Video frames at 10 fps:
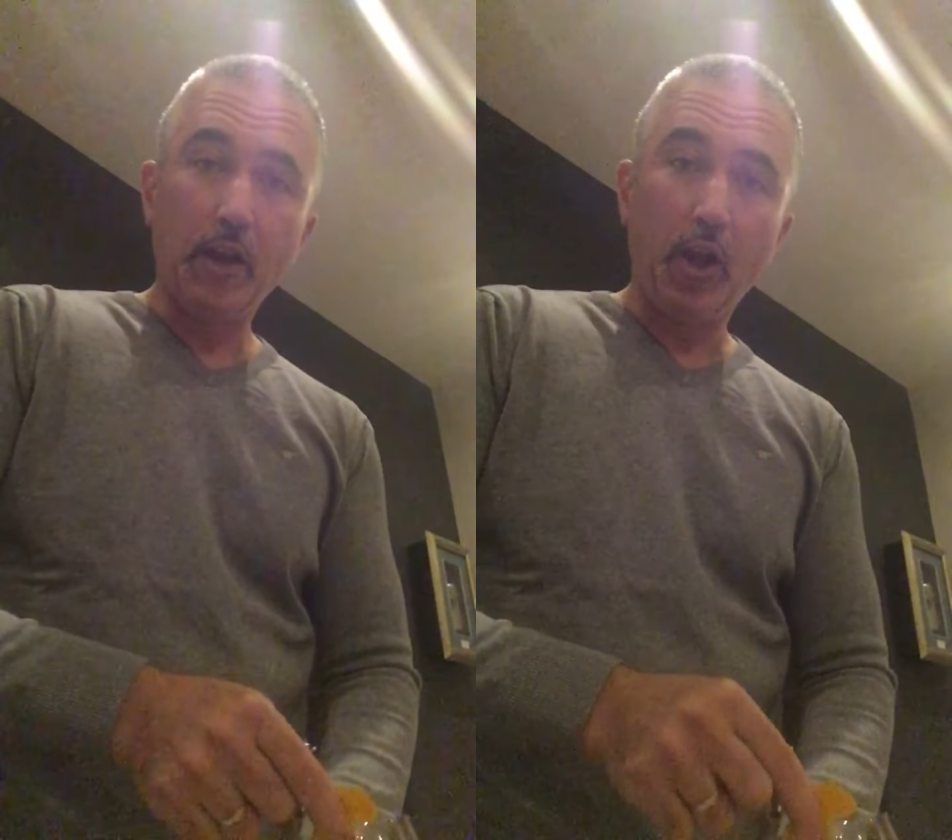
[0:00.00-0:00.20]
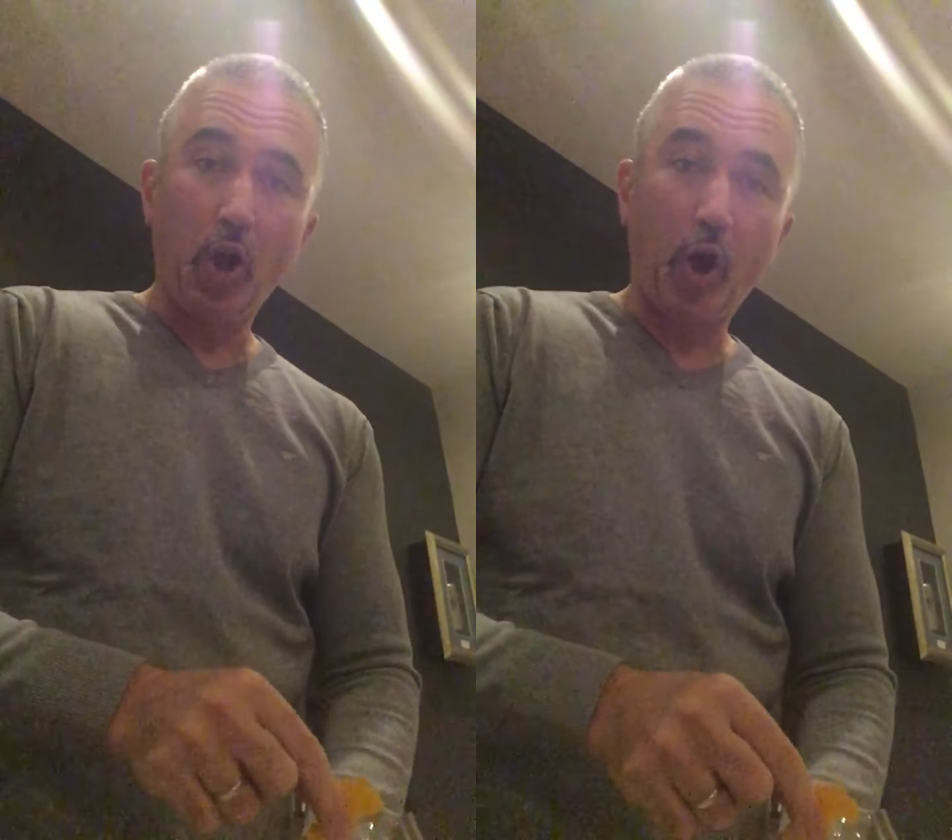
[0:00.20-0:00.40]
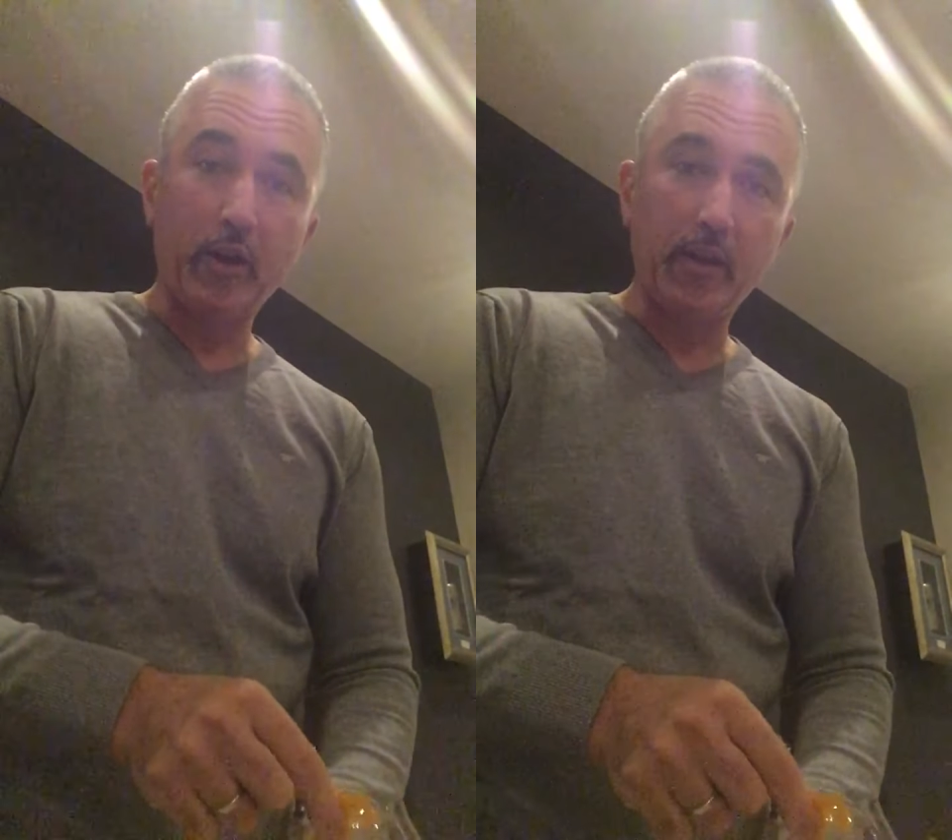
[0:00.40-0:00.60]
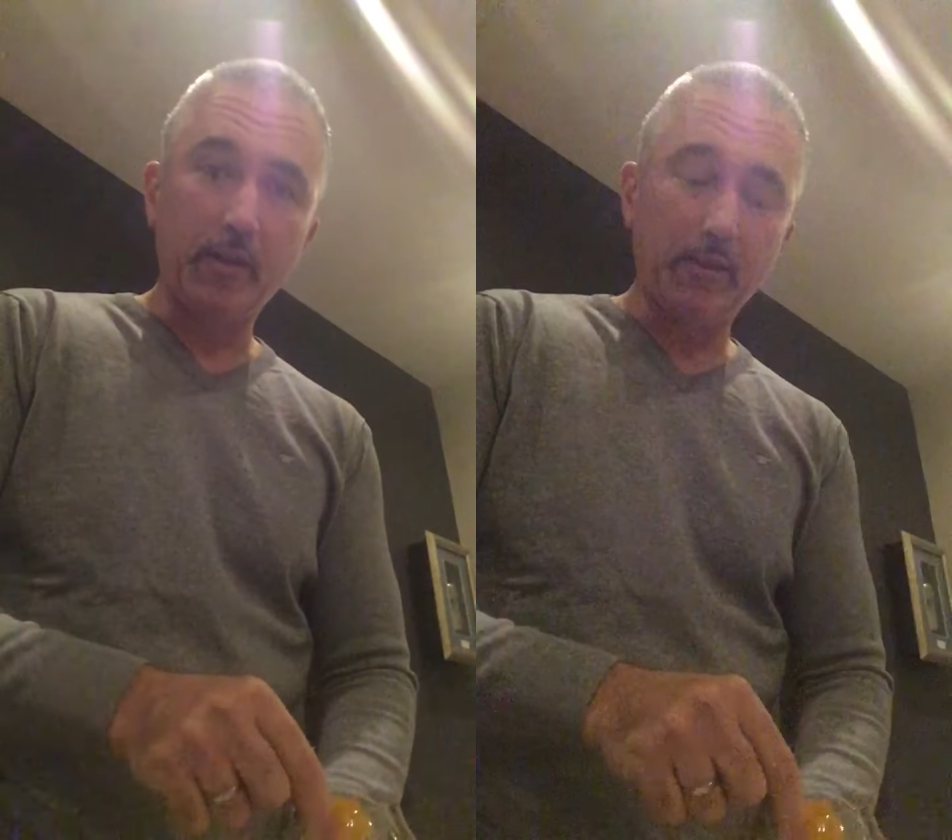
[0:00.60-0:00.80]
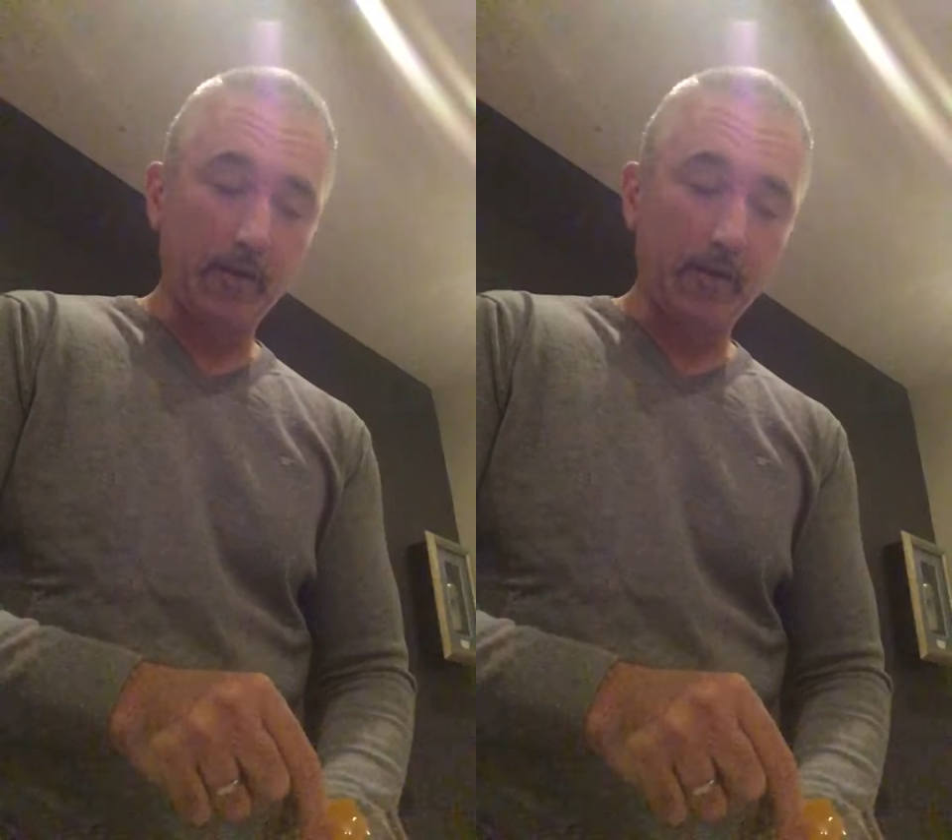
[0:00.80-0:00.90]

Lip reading: lock in